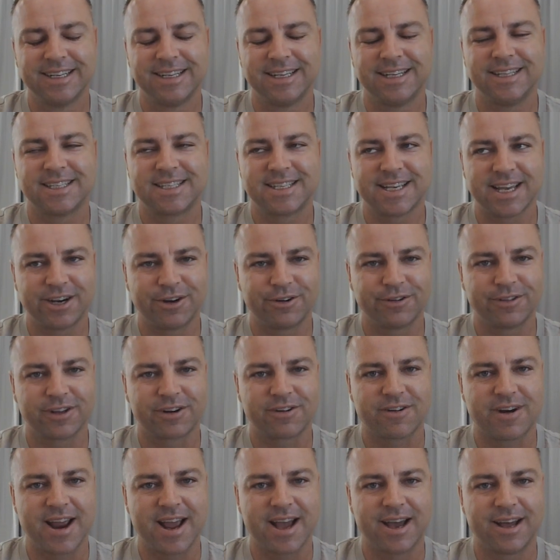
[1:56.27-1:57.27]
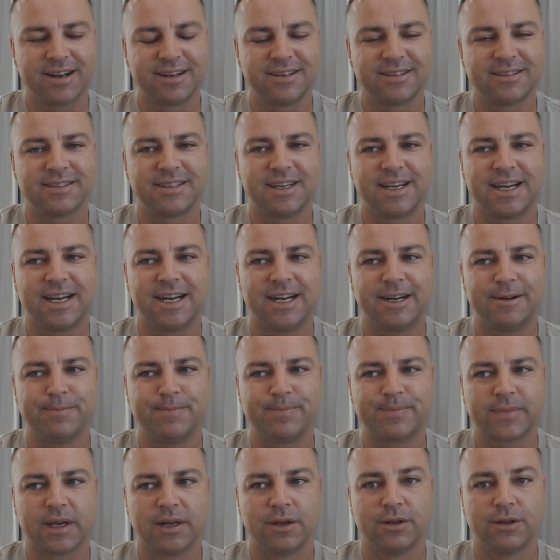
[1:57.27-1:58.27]
In the centre of the ground,
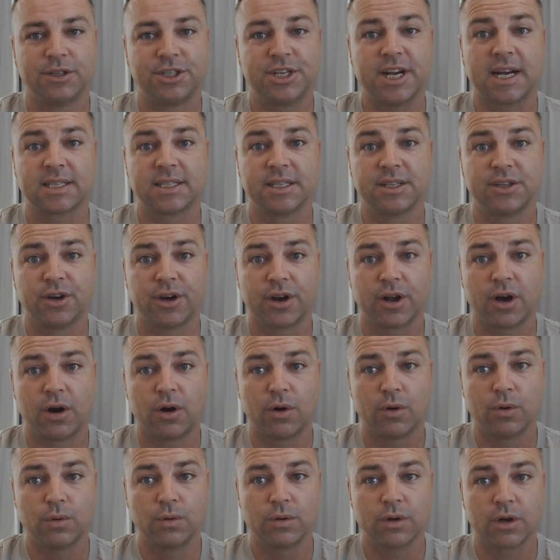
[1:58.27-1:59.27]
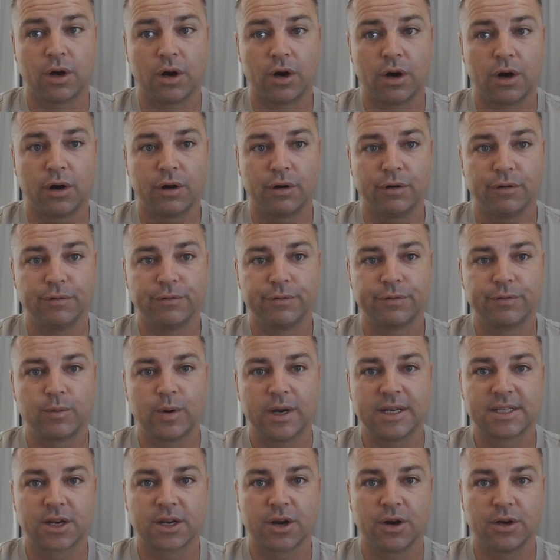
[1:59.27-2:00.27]
Luke Jackson got a hold of
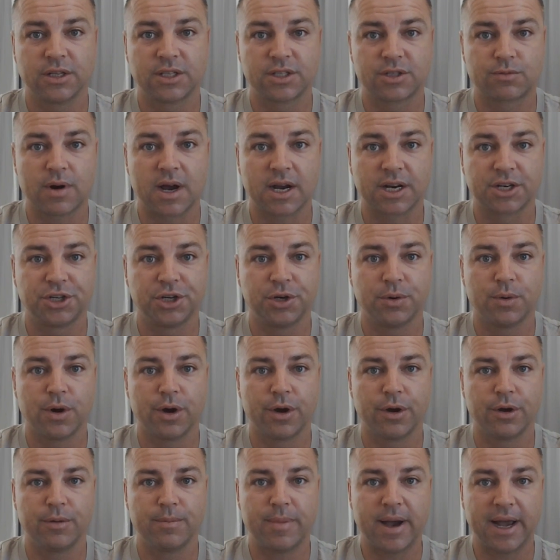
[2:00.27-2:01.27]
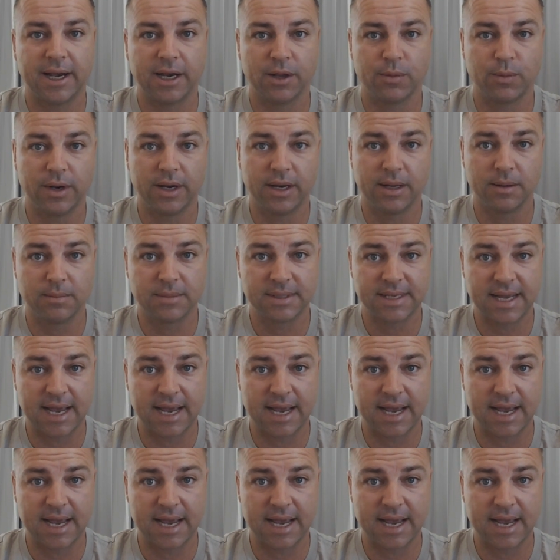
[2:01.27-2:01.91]
West Coast's ruck duo, Bailey Williams